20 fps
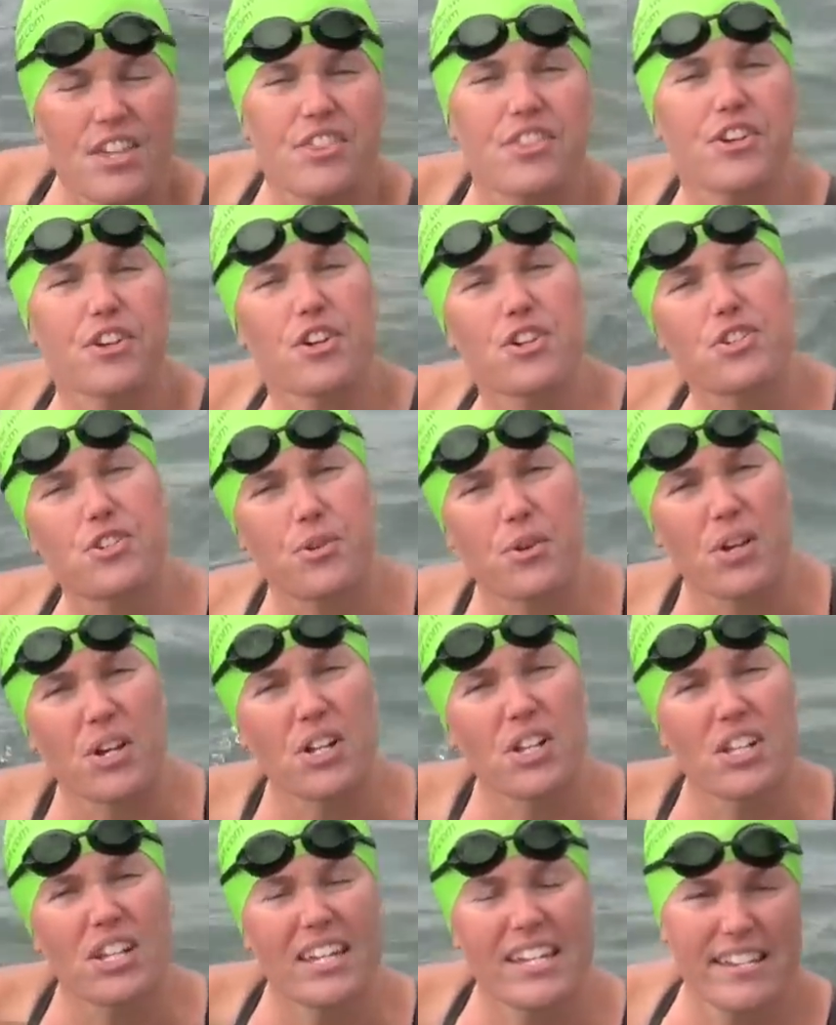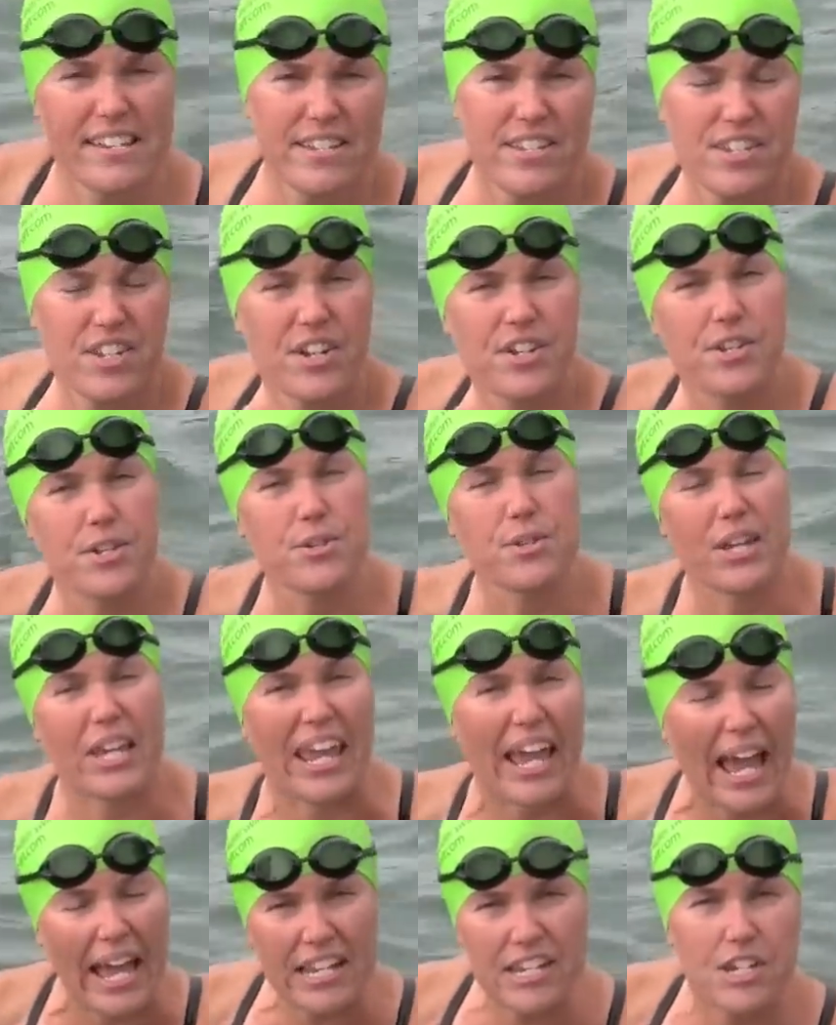The third drill is to do
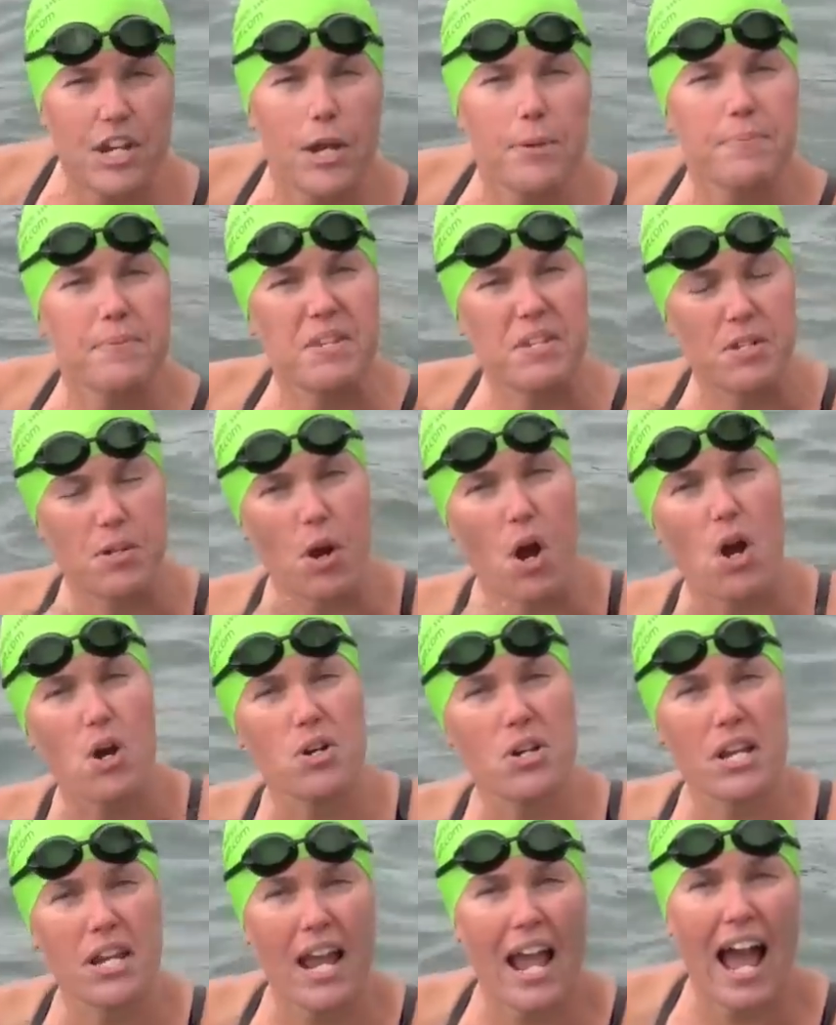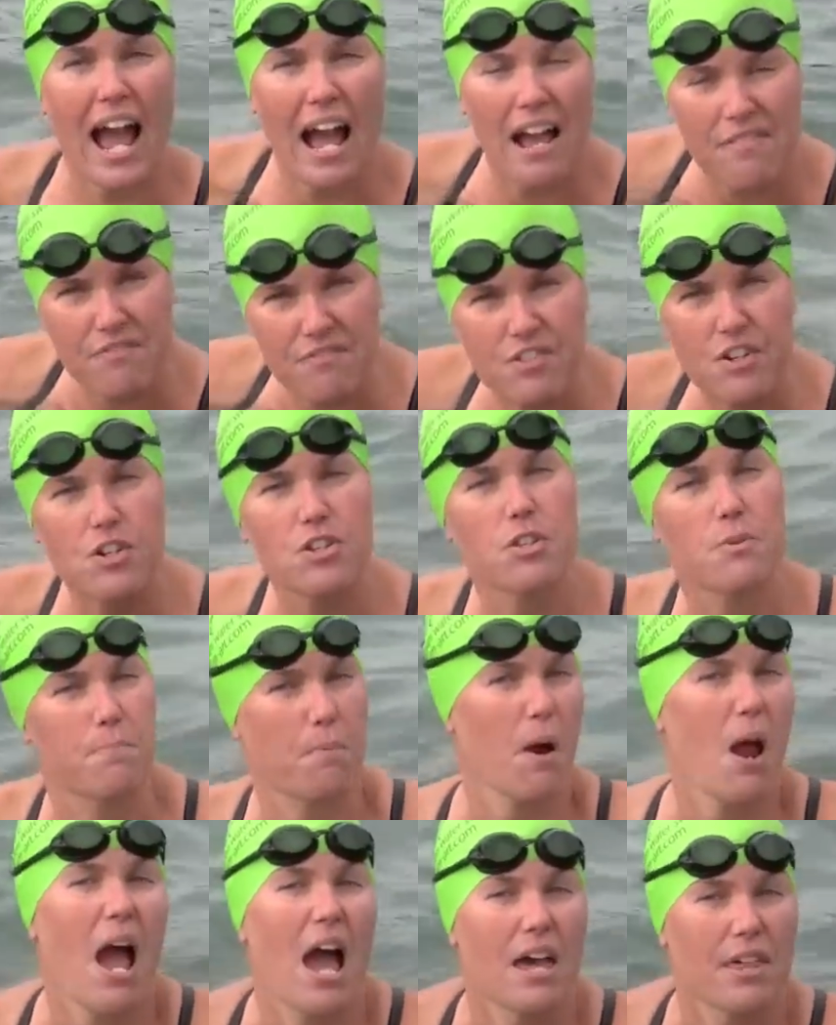the catch-up stroke after
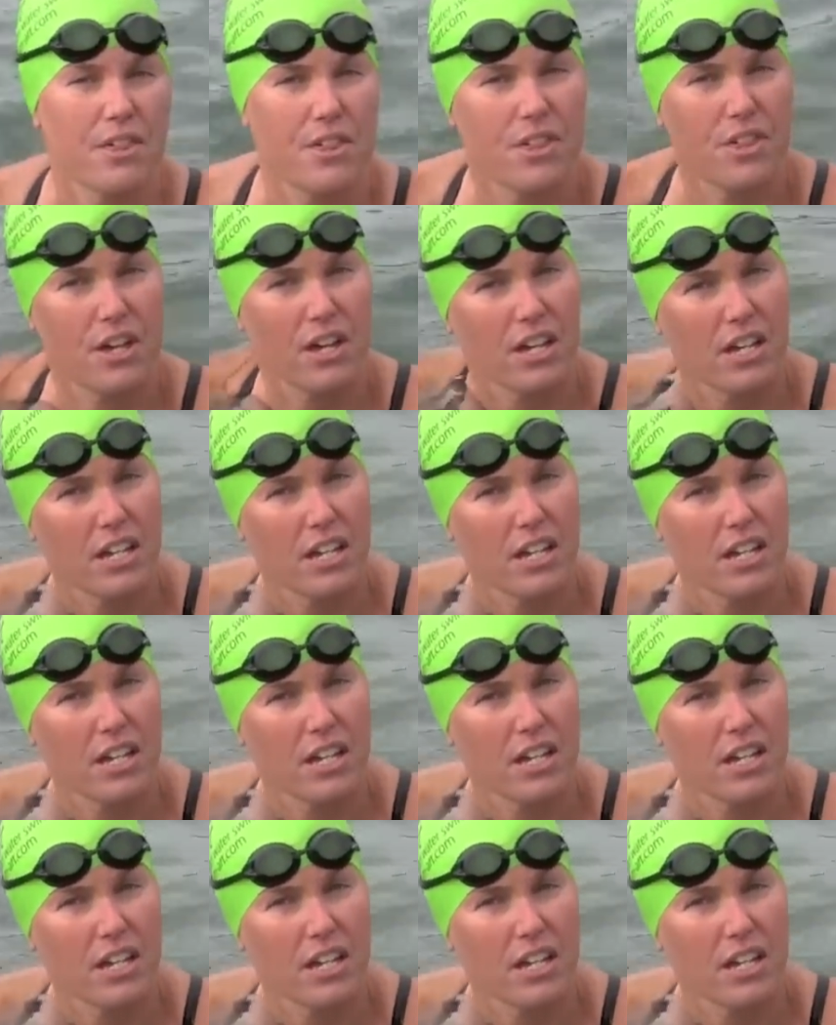the breath.